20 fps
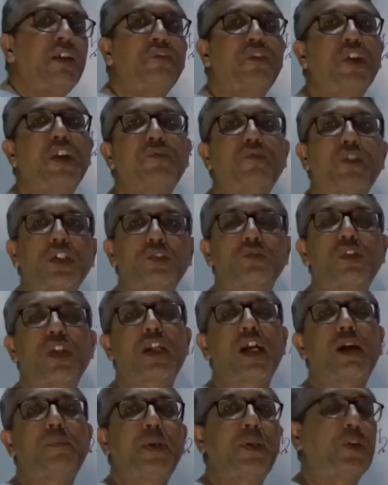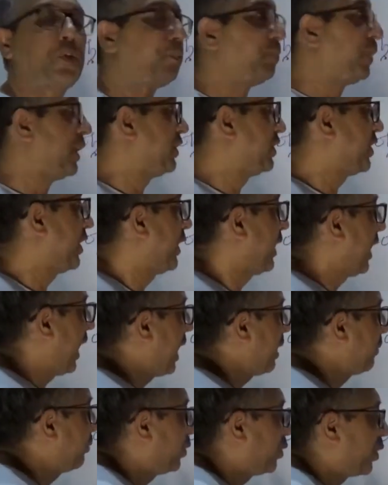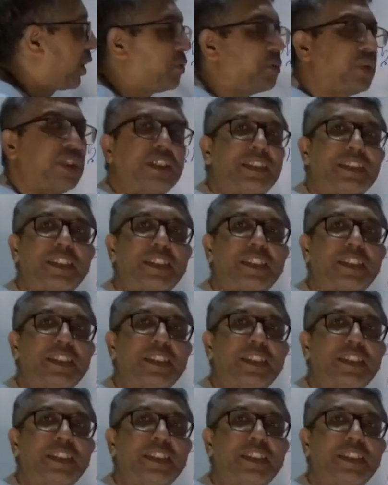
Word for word: frameworks will come into picture and help you out in